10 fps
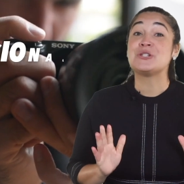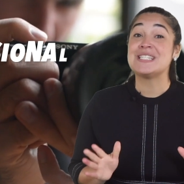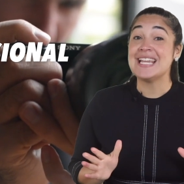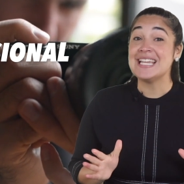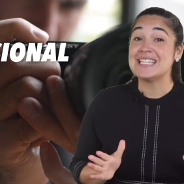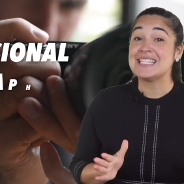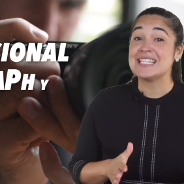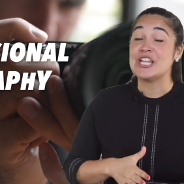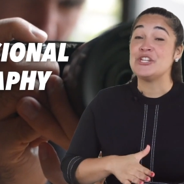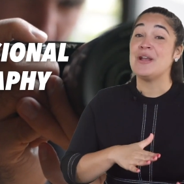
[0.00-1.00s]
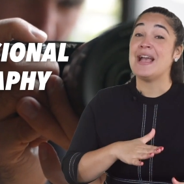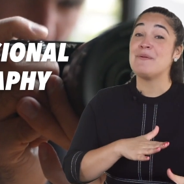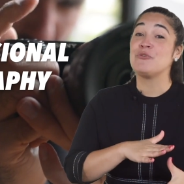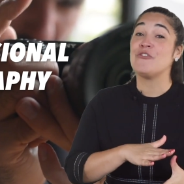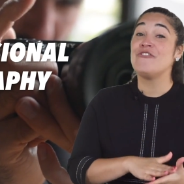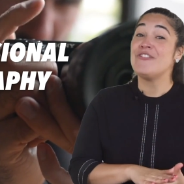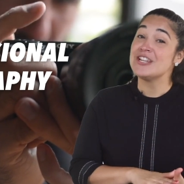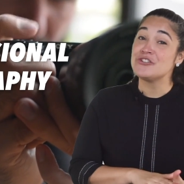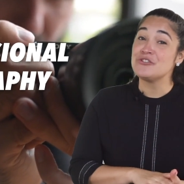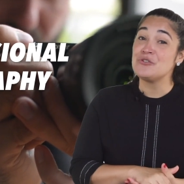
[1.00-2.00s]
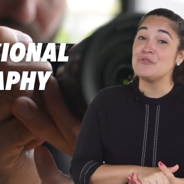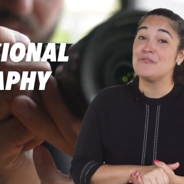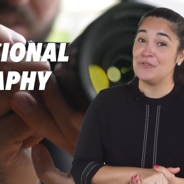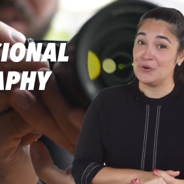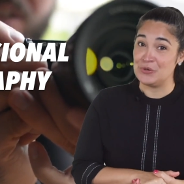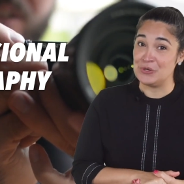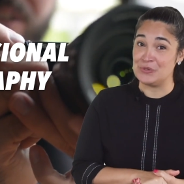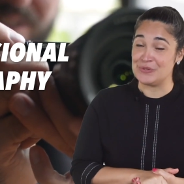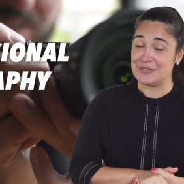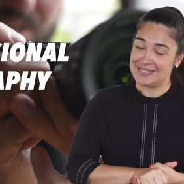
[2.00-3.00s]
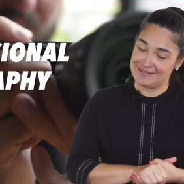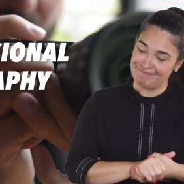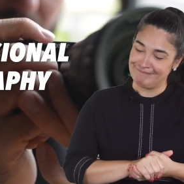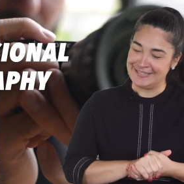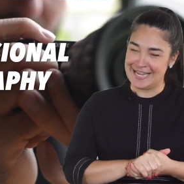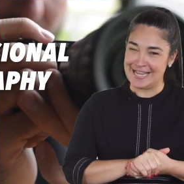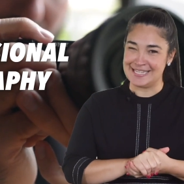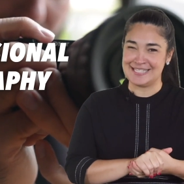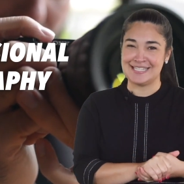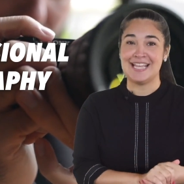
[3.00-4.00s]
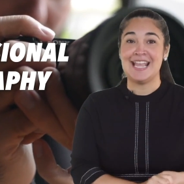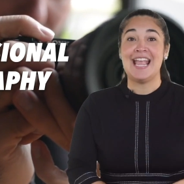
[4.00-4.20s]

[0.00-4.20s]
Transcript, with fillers: seis, you have professional photos. Yes.